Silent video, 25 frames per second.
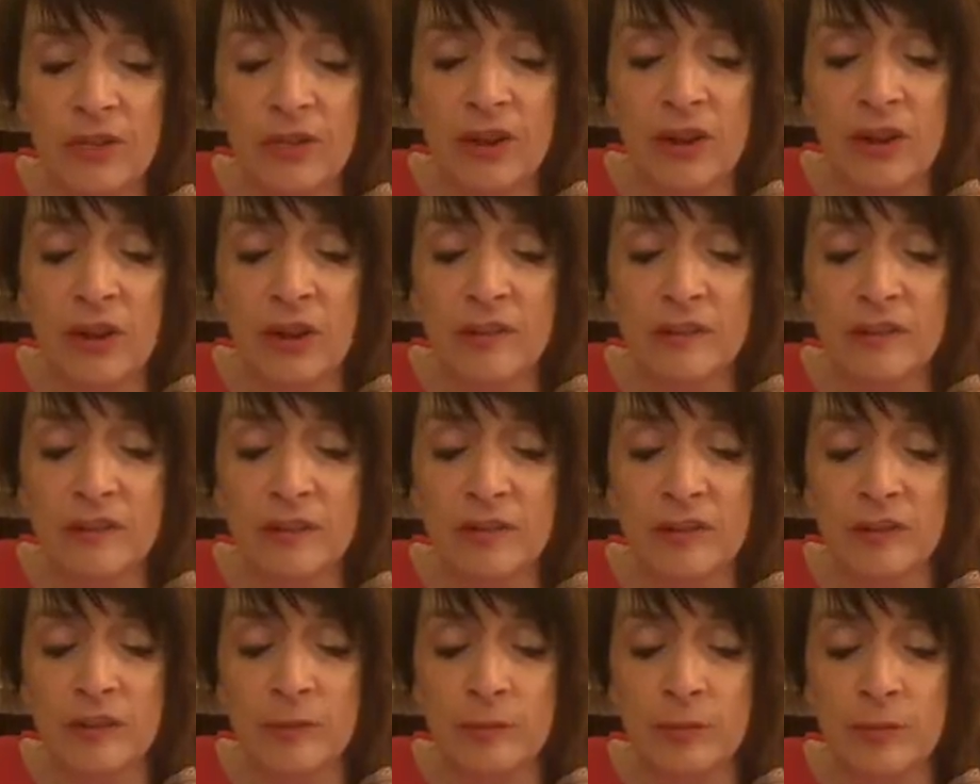loss of
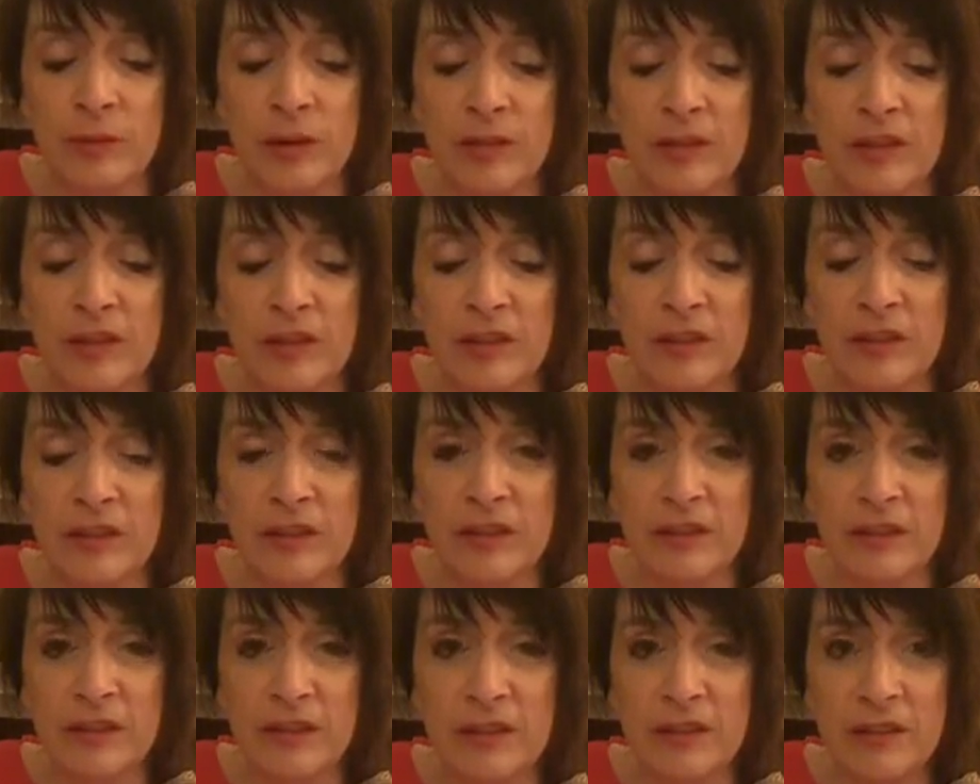his brother
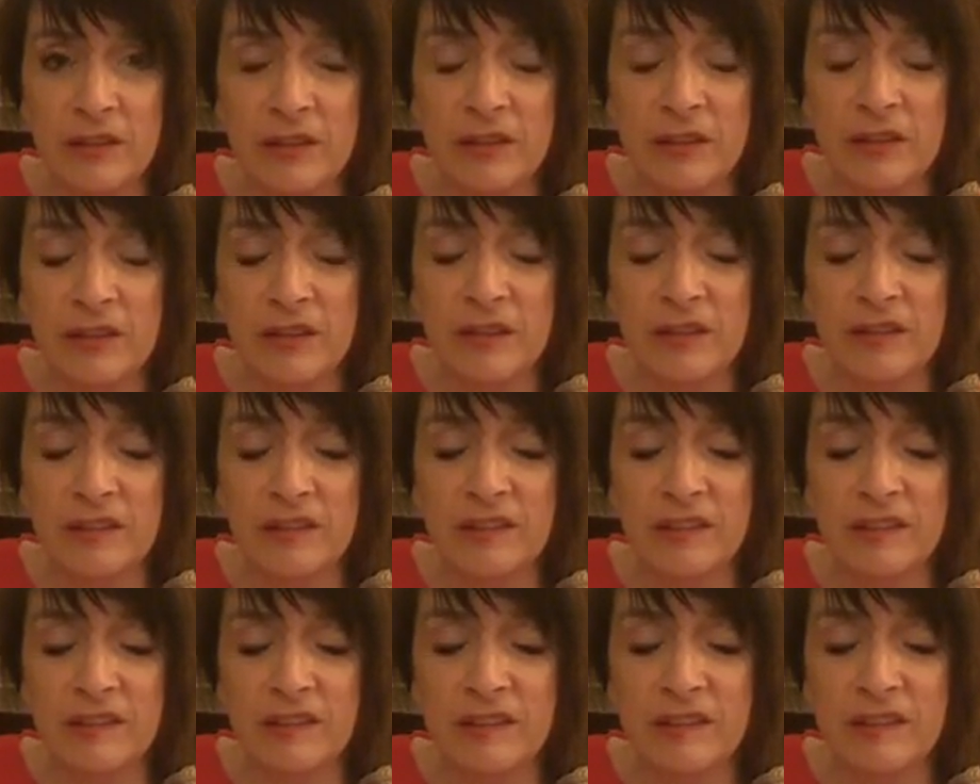and
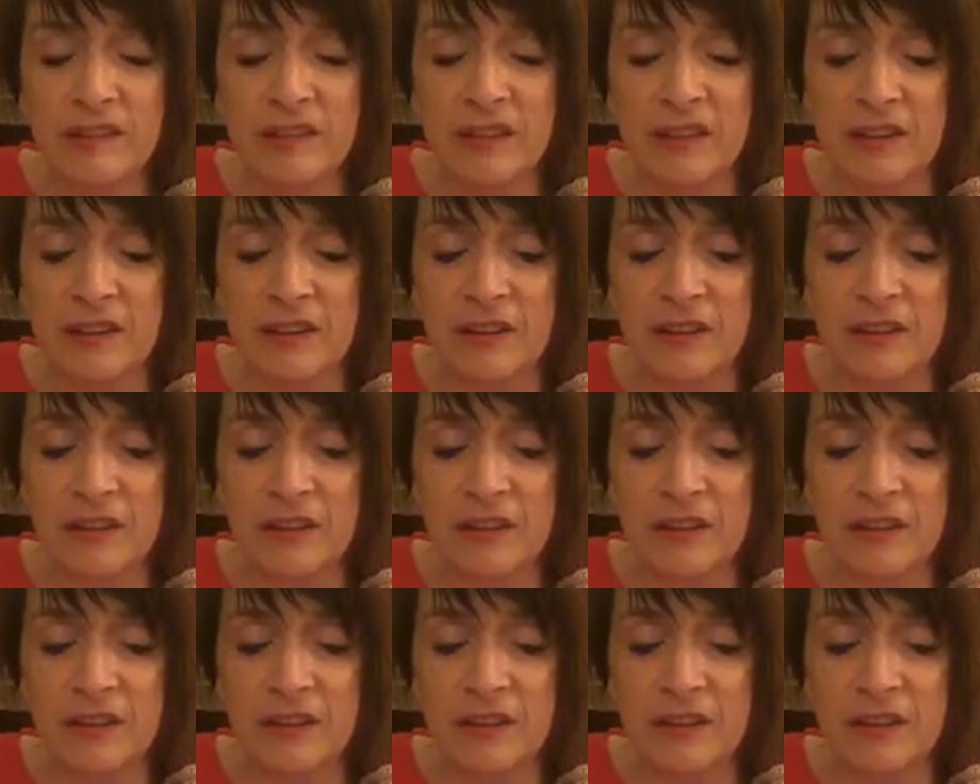sister.